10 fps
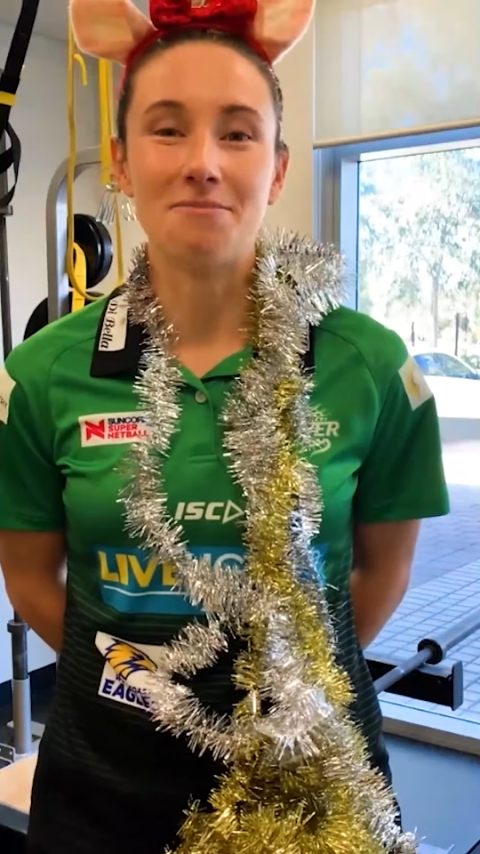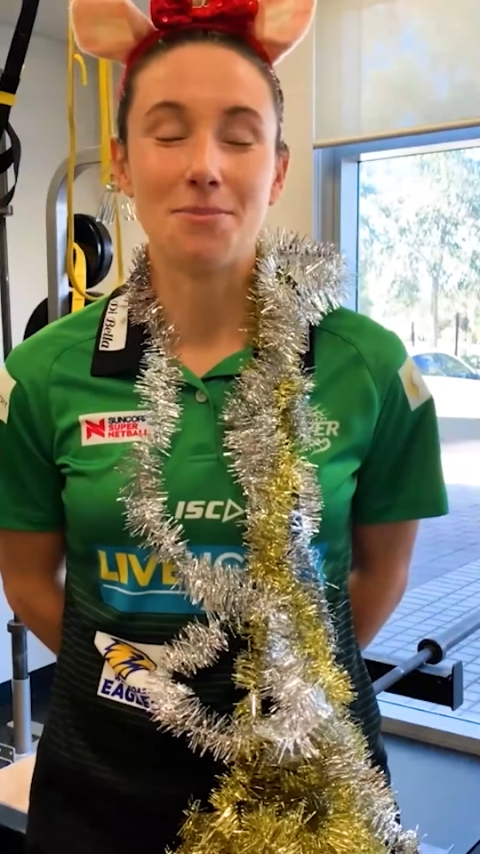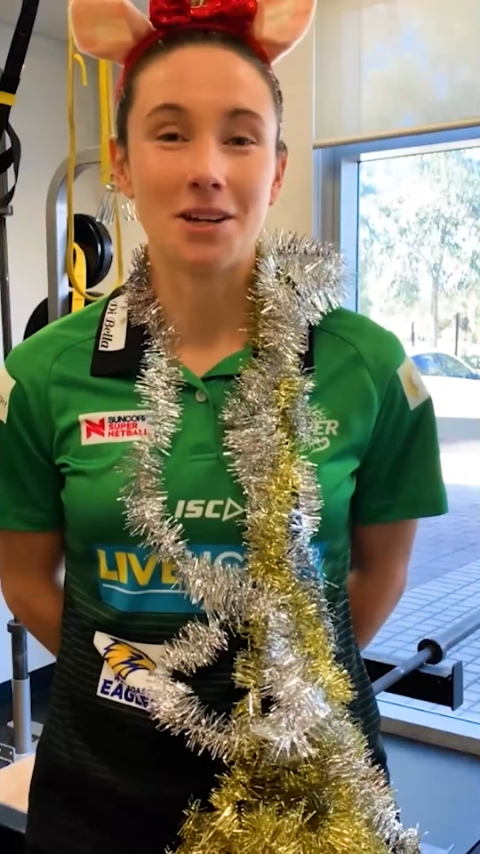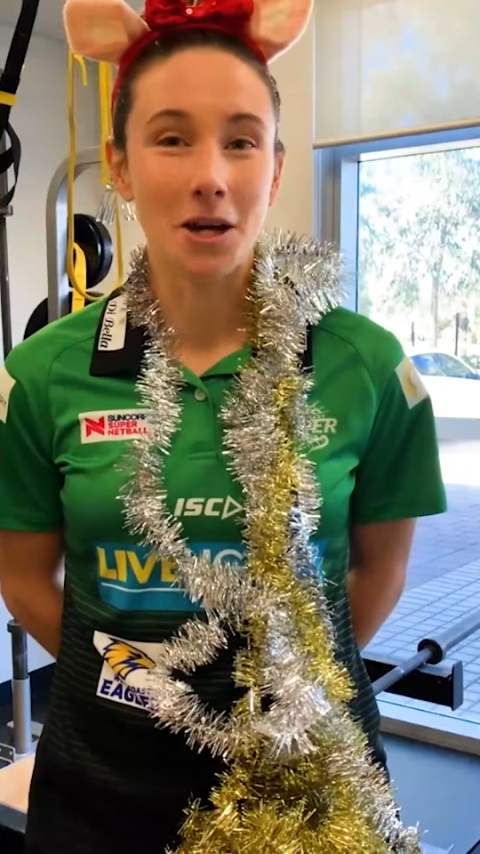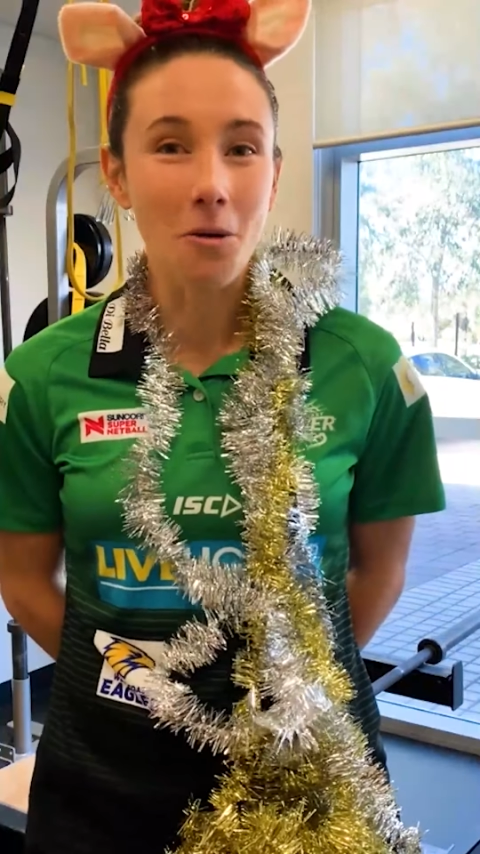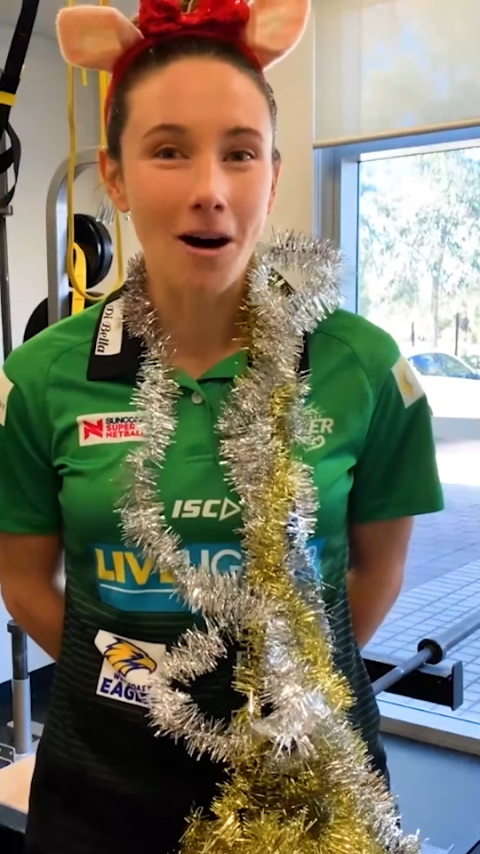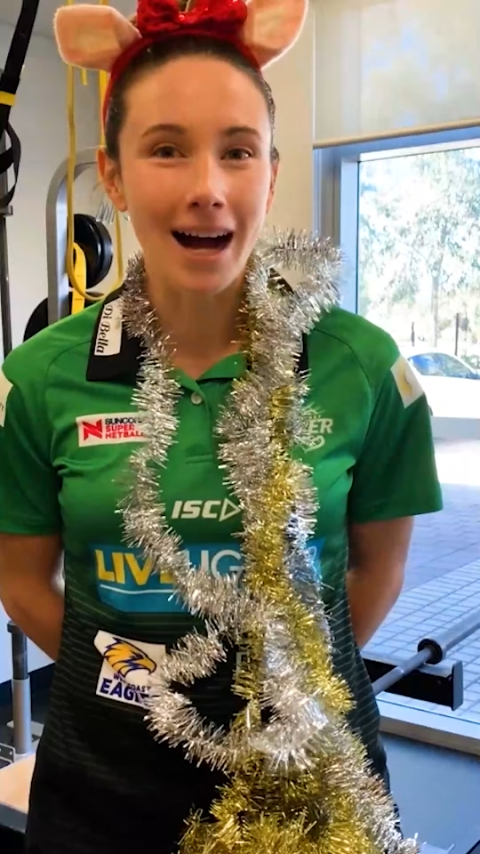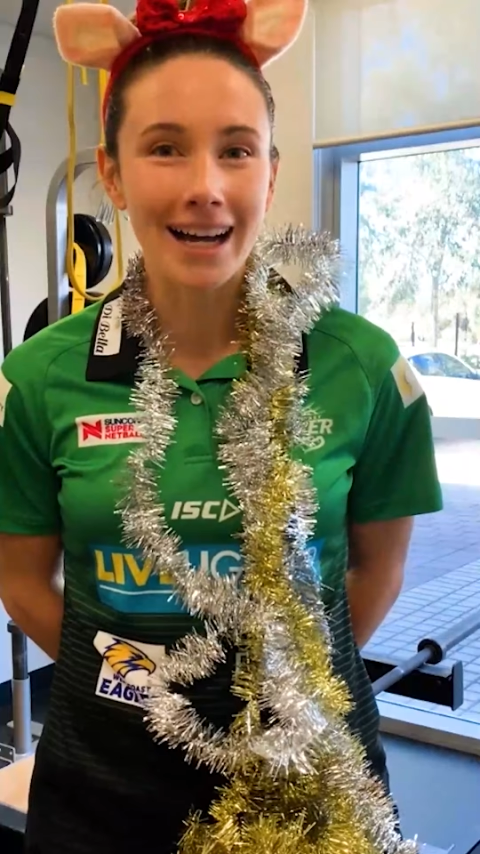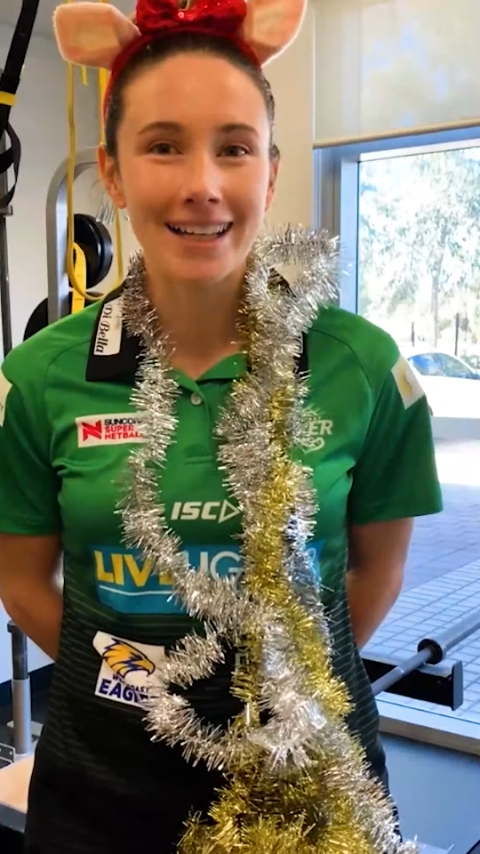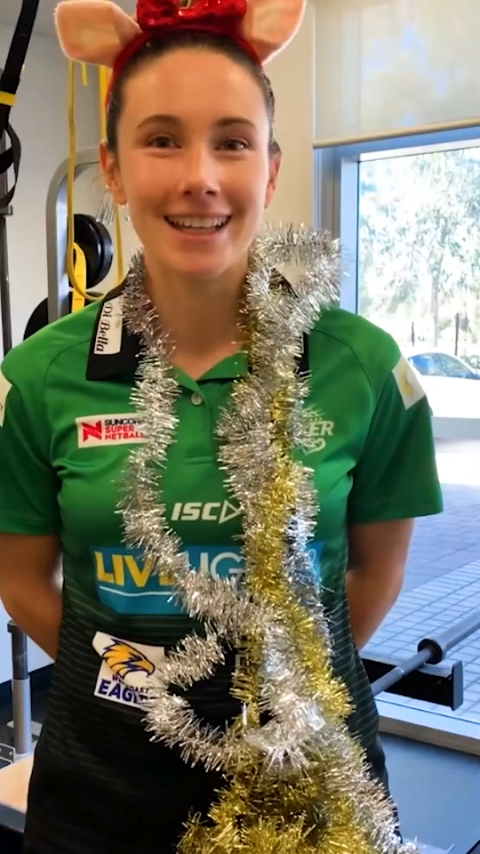pretty
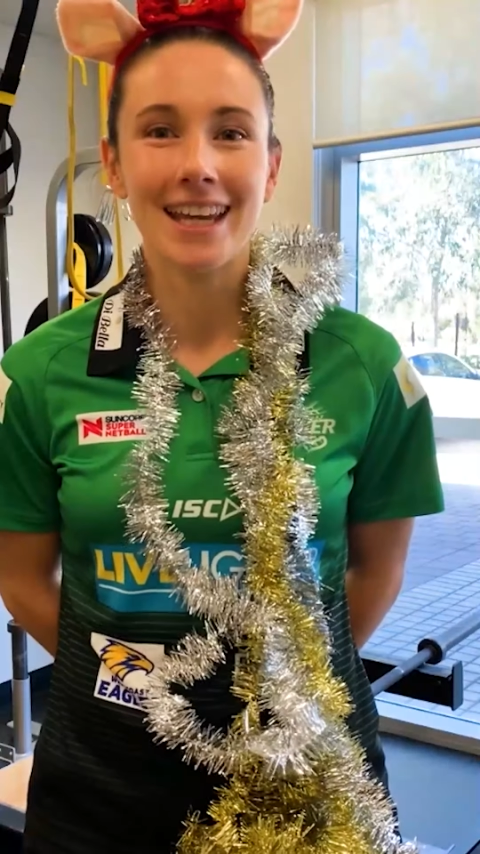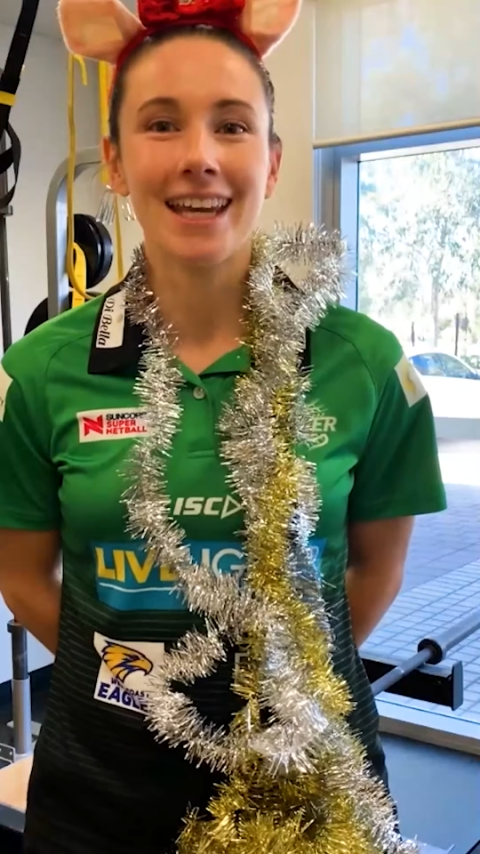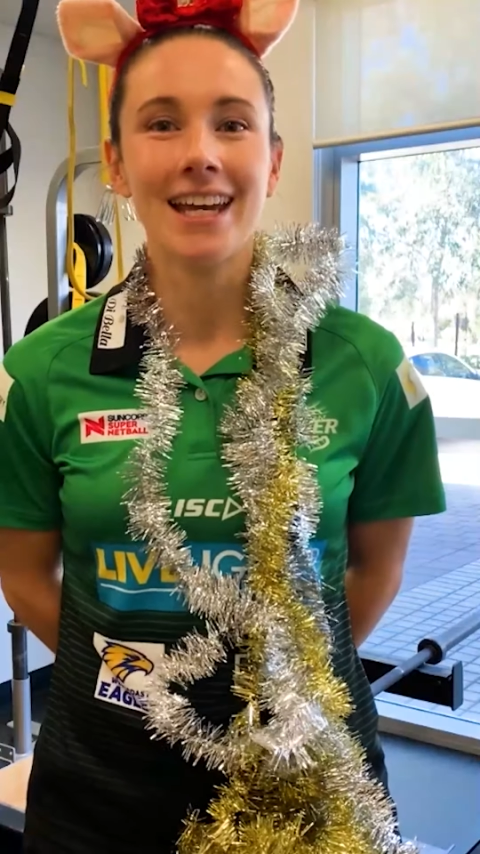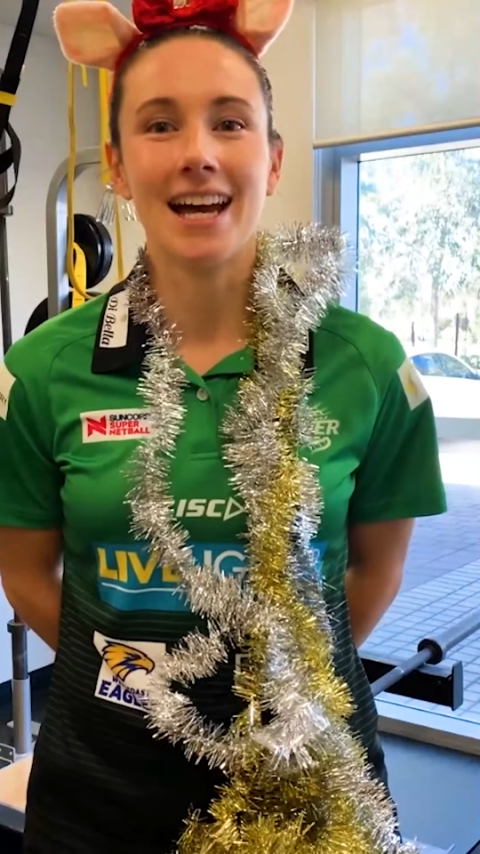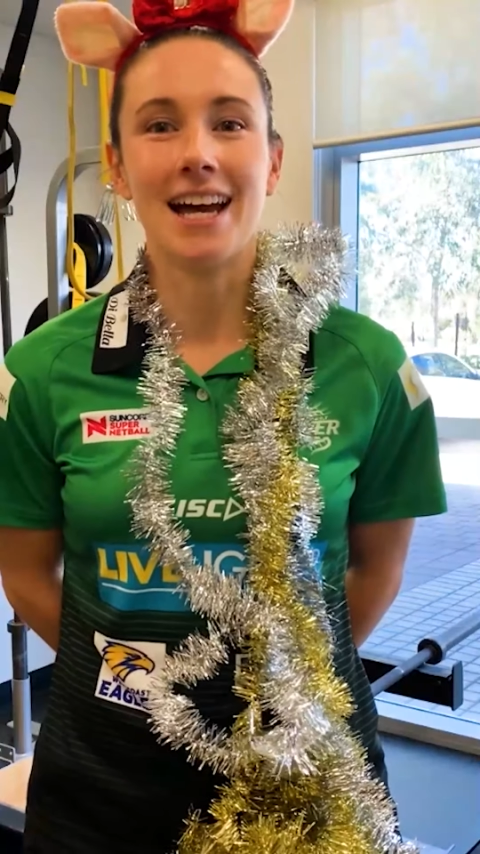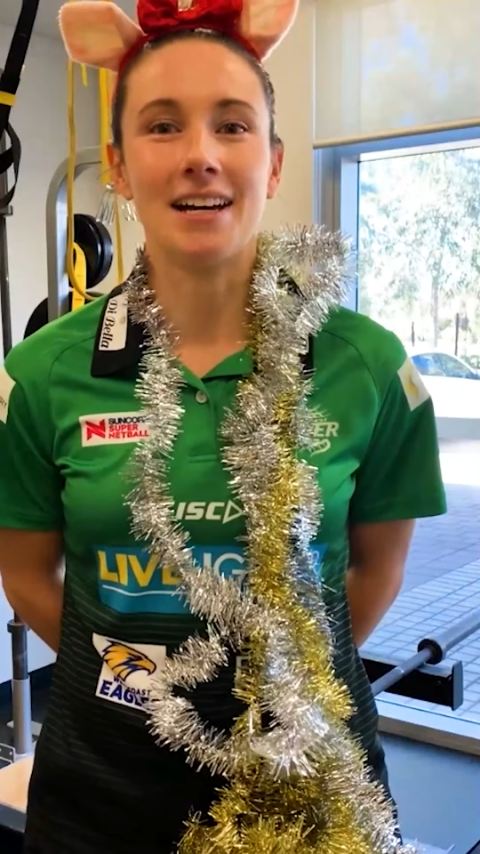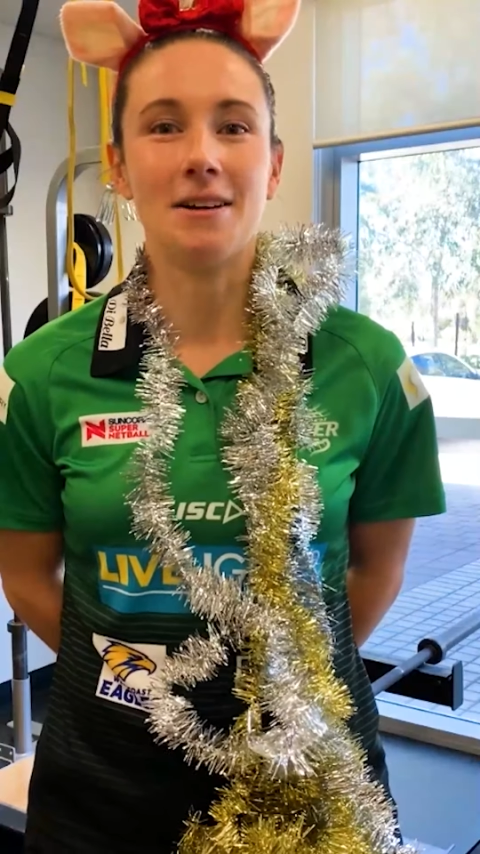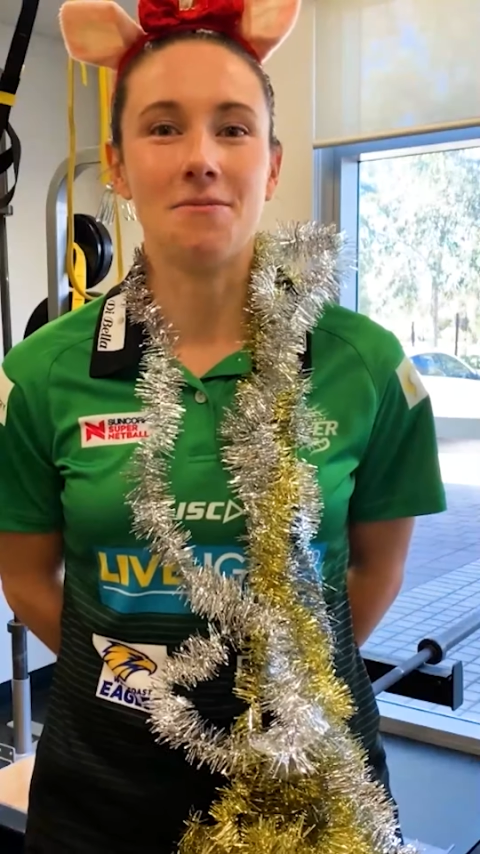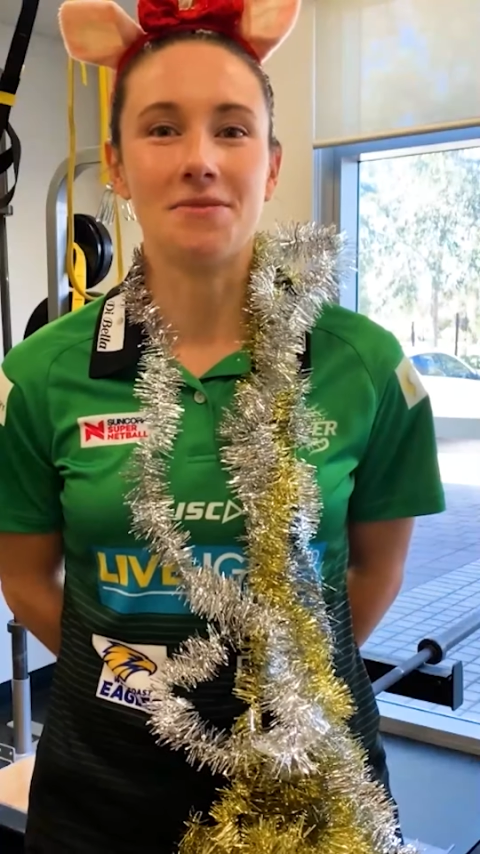quietly, um,